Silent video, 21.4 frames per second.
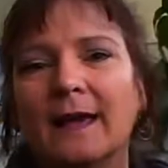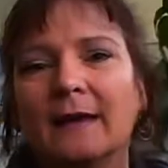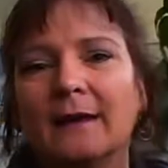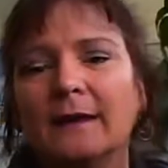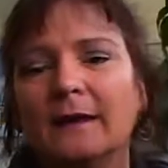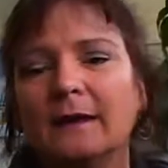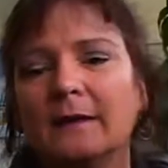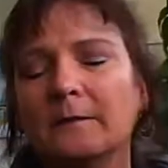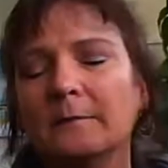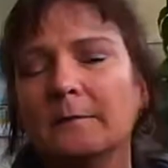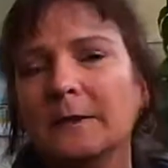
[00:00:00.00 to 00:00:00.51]
And
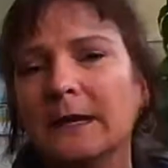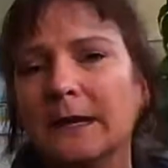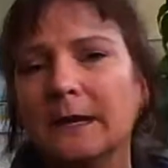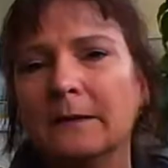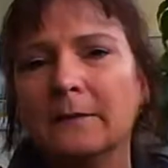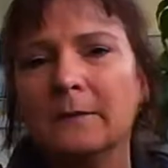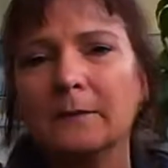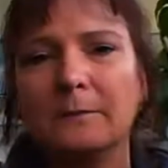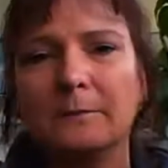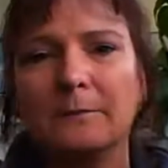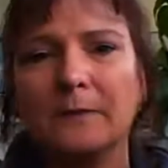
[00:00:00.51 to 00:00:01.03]
then being
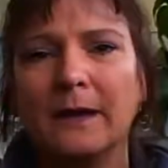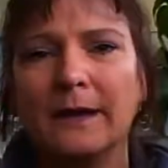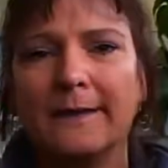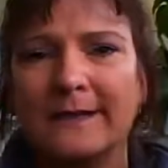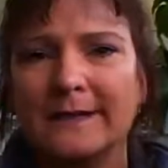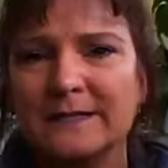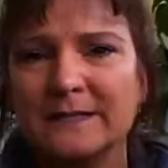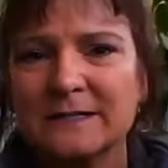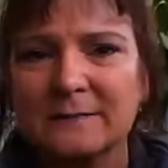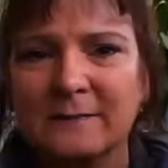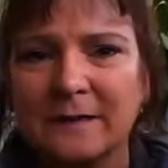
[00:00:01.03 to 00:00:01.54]
able to apply
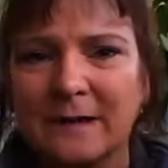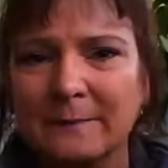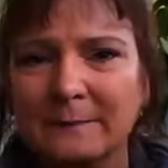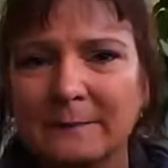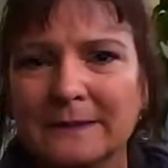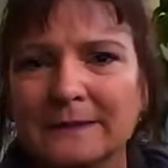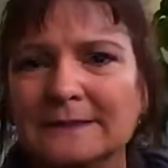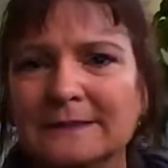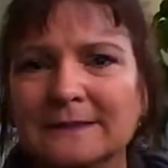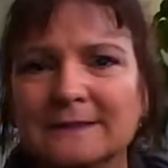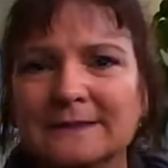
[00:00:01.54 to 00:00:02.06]
that to my
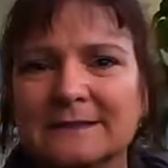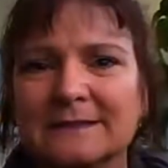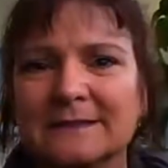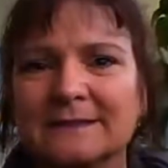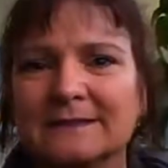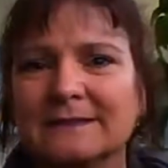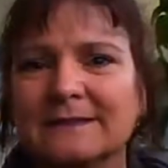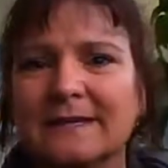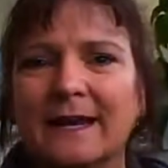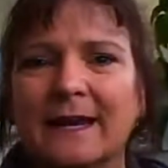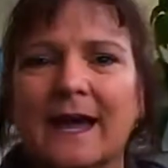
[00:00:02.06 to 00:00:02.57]
business
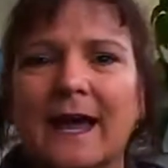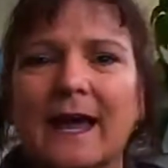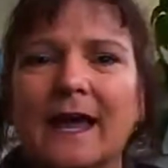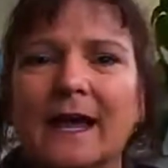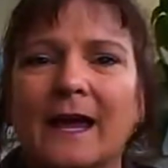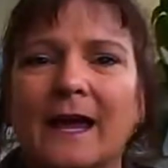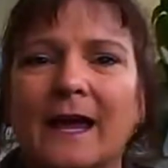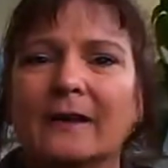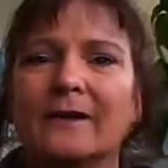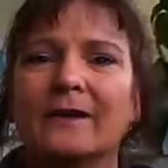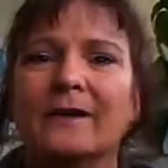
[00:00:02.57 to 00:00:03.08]
and say,
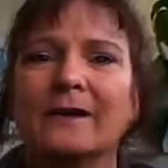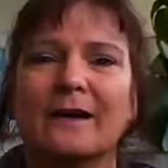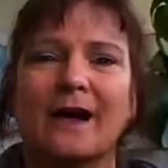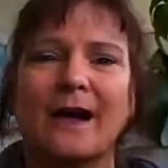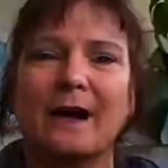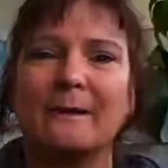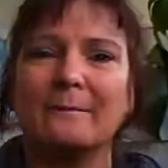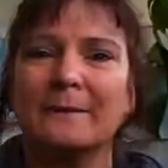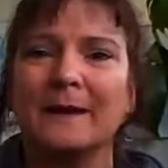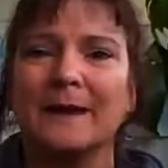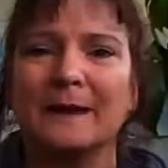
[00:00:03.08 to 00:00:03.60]
hey, look,
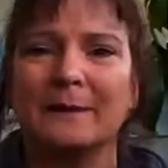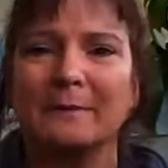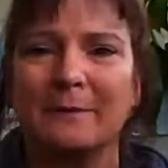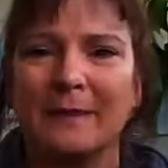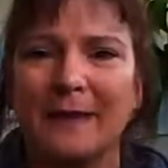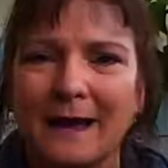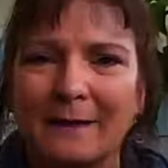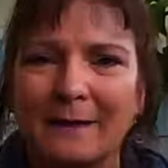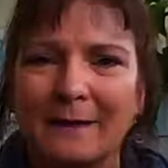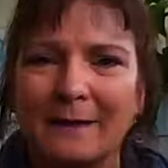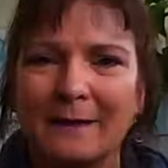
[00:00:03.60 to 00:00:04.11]
I'm not
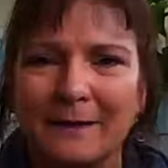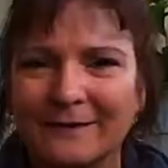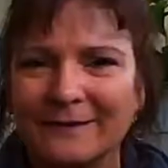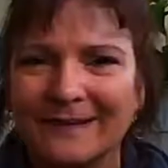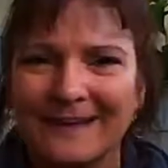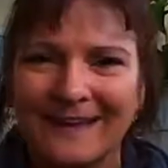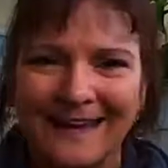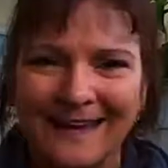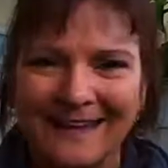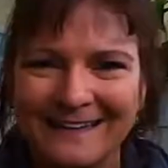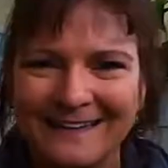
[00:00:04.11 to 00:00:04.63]
a black
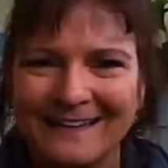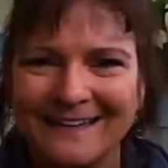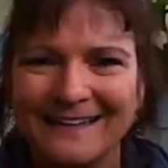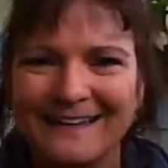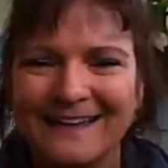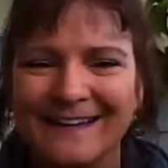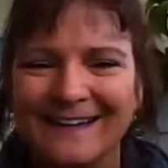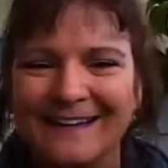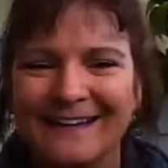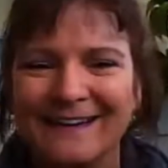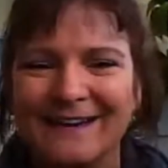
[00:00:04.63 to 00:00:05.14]
belt yet.
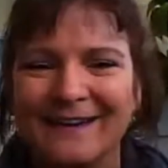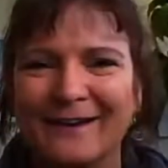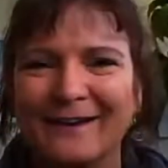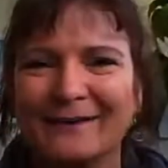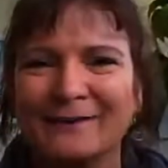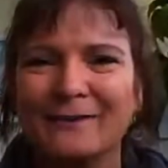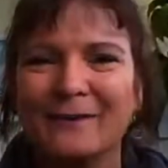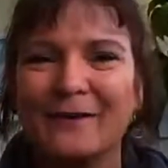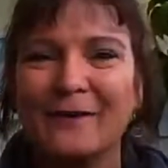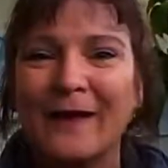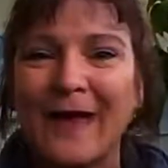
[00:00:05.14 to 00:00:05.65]

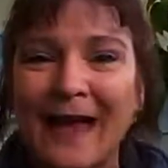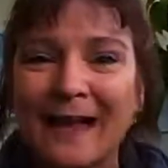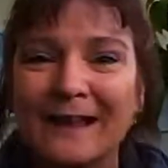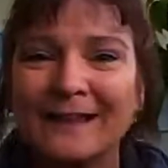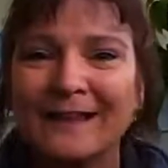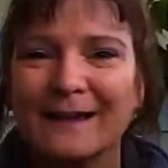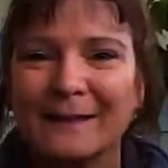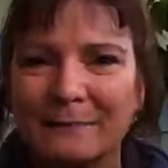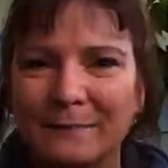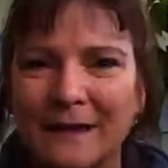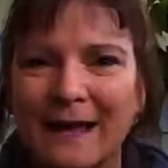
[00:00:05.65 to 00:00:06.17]
Don't
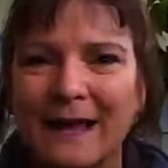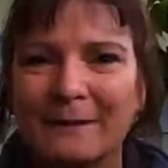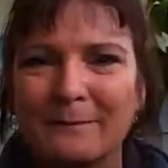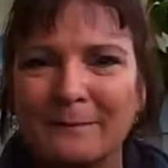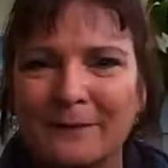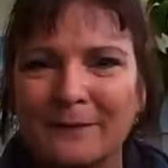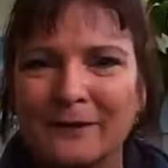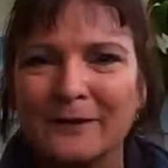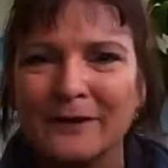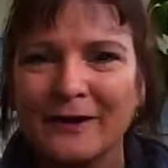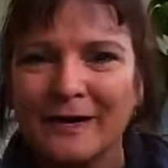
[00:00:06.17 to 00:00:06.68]
act like a
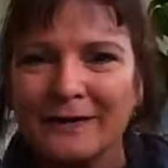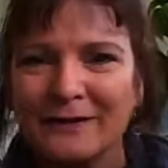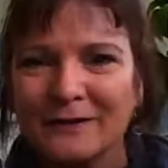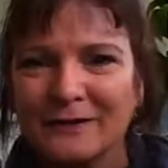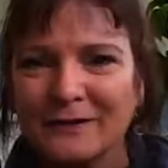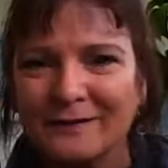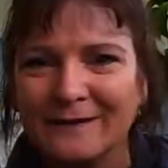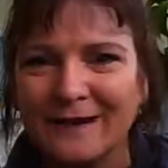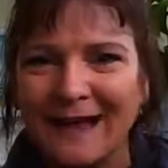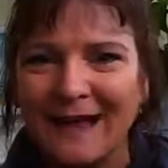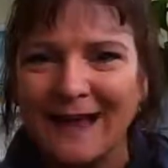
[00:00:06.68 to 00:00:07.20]
black belt or you
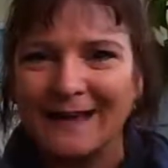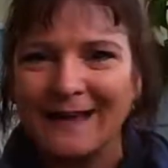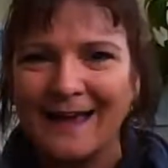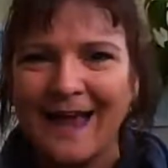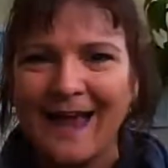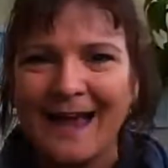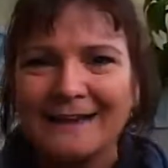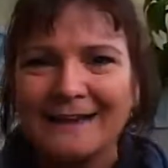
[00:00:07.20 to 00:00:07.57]
get your